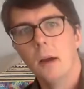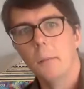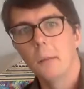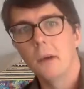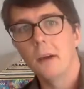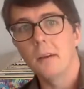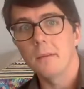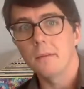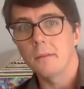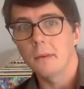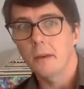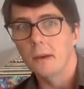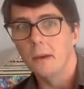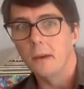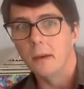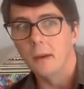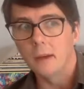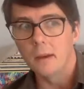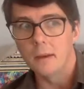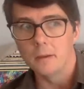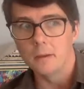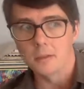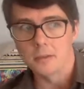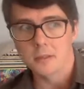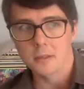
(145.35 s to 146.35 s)
But
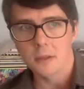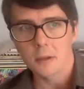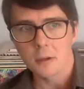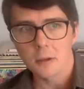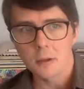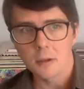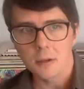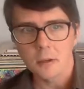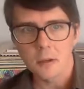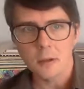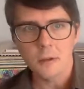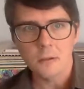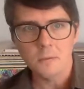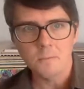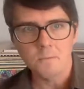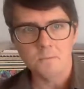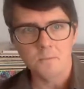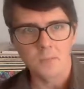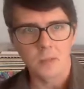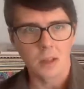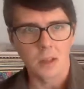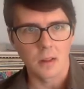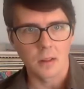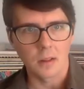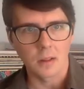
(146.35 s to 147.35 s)
I'll see you later.
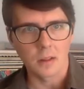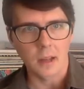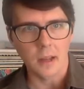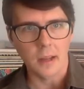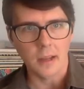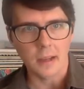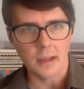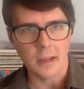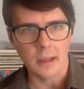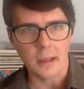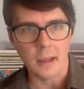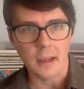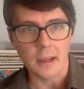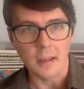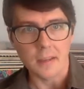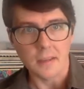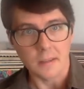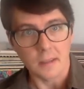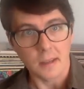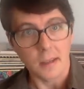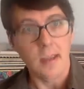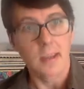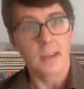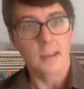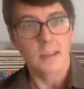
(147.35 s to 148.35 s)
Like
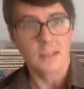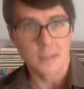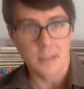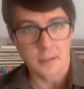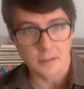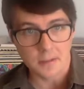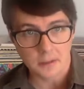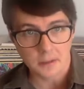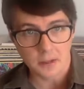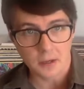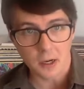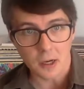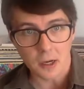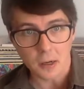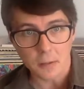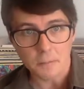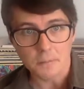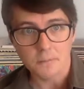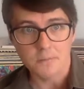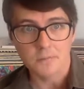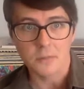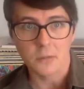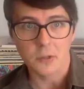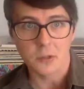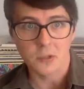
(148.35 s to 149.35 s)
and
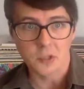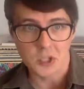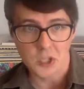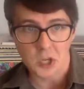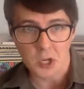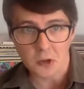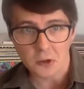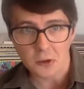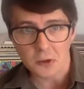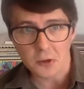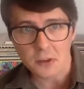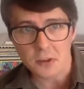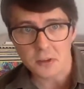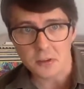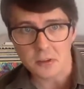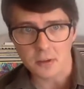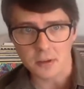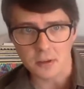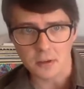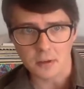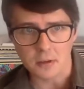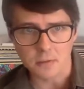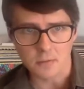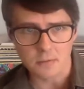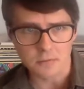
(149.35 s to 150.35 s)
subscribe, share it,
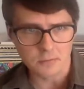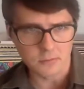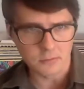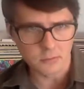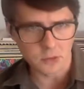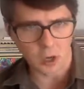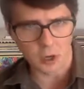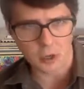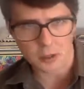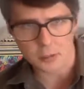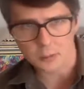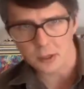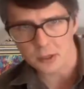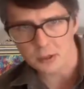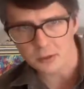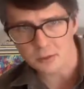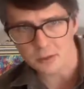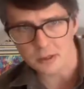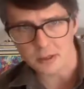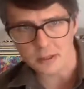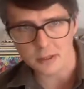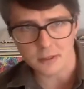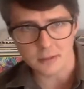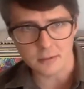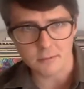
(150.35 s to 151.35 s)
um, talk about
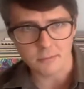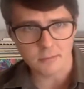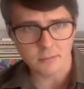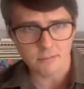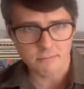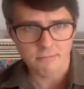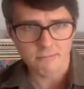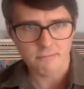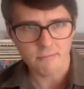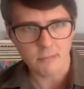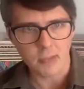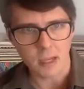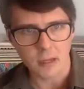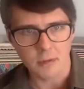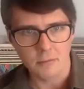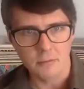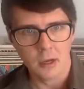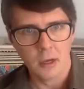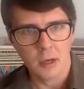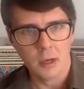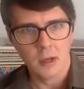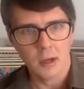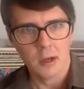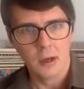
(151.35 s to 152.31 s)
like, and yeah.